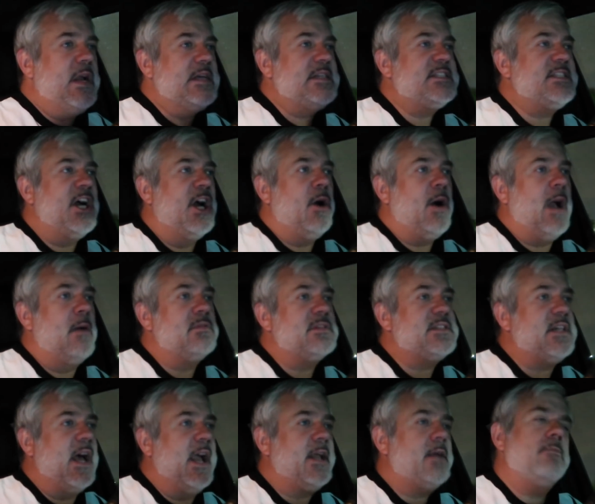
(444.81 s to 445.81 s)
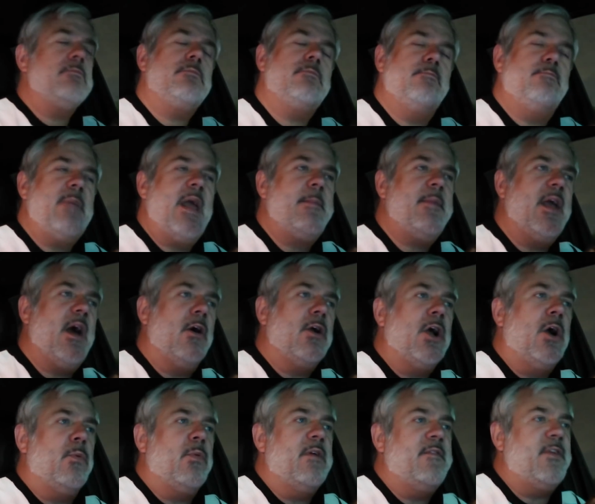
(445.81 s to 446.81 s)
So I was like, mm, maybe I'll
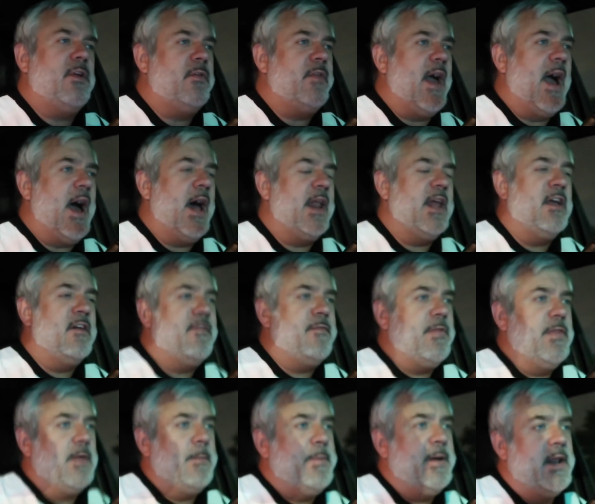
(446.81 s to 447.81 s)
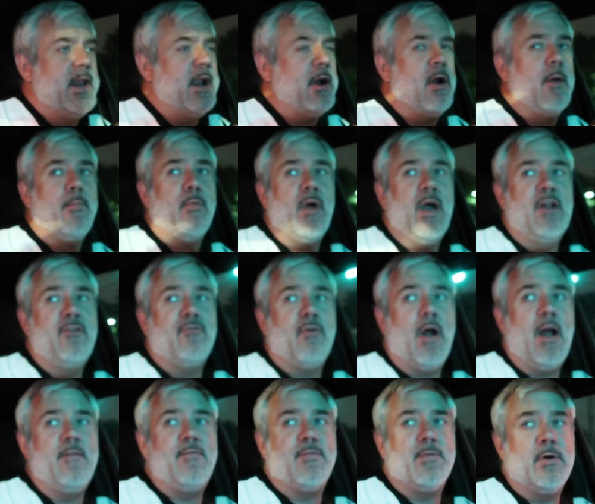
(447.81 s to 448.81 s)
go review that if the Panera Bread
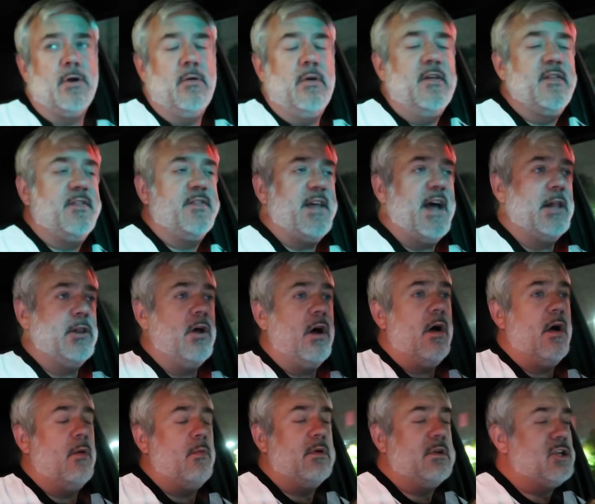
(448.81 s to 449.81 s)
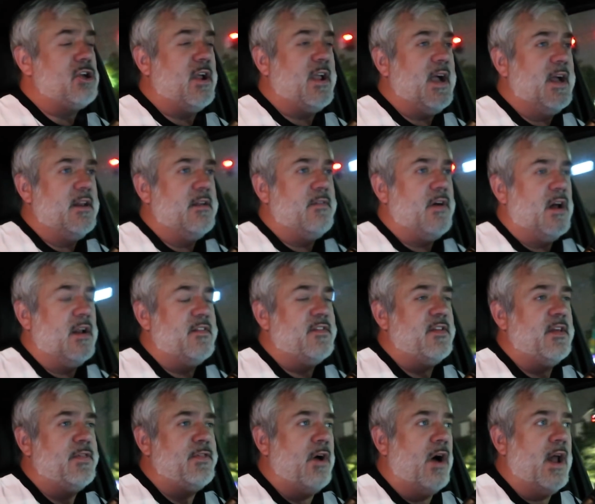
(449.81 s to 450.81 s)
drive through isn't that long, which I kind of
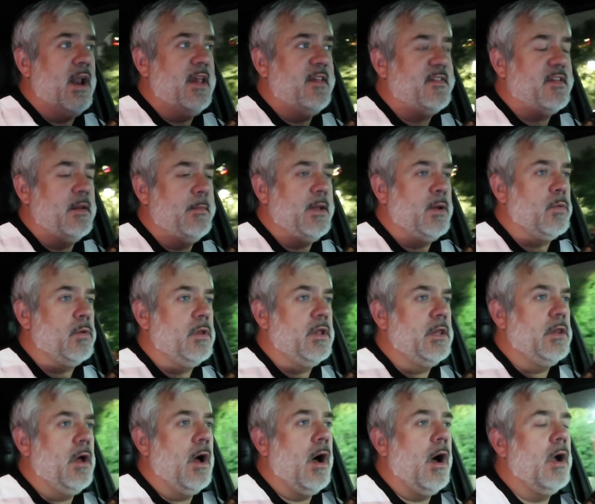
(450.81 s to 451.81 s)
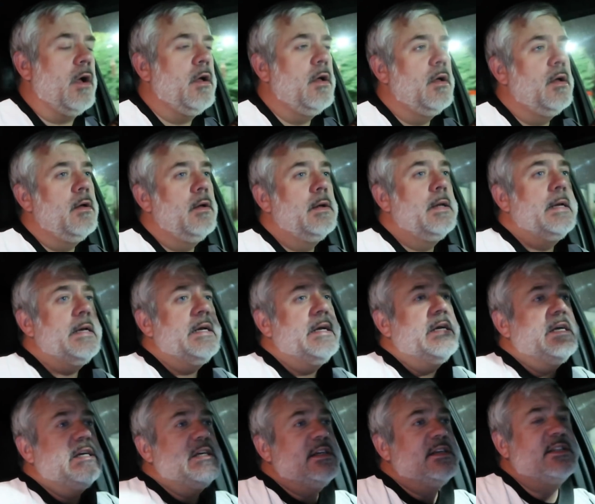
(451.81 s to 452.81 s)
honestly thought it's going to be really
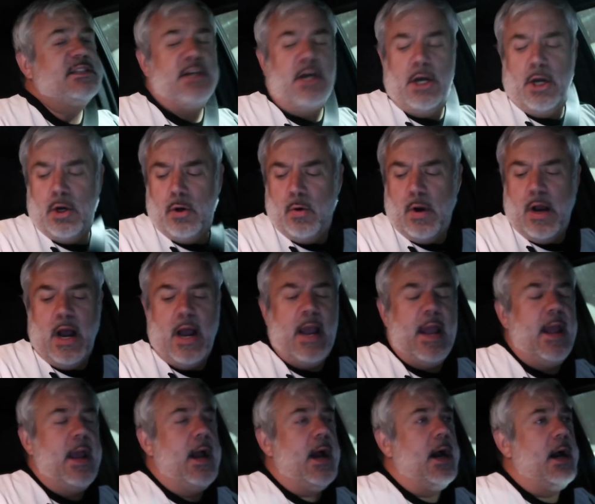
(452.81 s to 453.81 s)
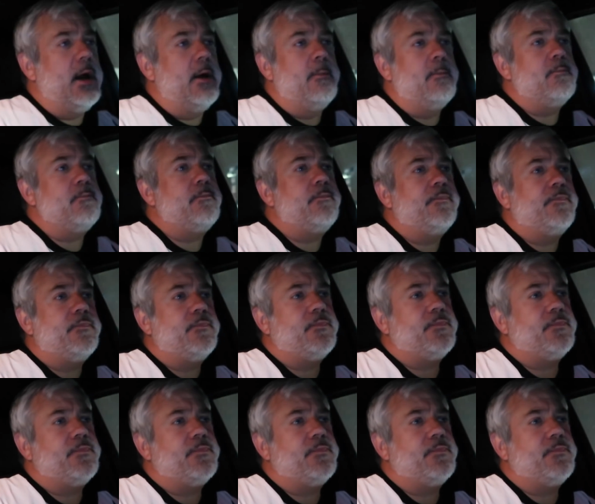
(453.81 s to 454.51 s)
long. So I, um,